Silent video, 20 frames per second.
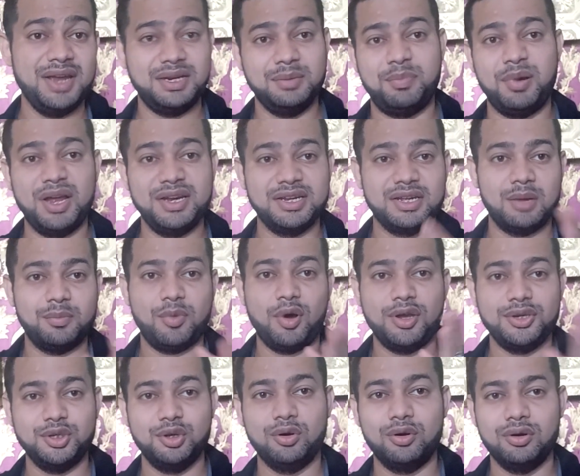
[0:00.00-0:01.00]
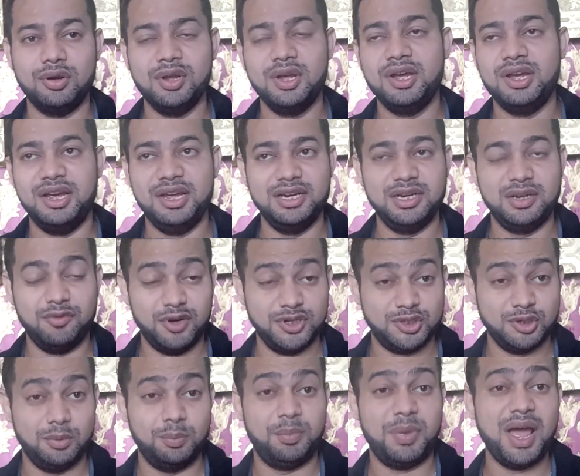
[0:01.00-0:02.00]
depending upon your
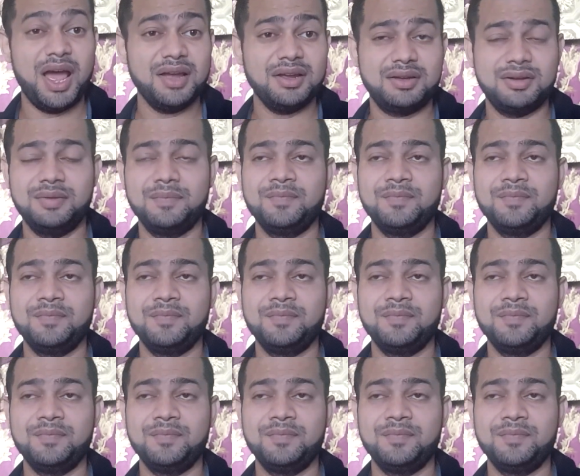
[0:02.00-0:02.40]
individual bank.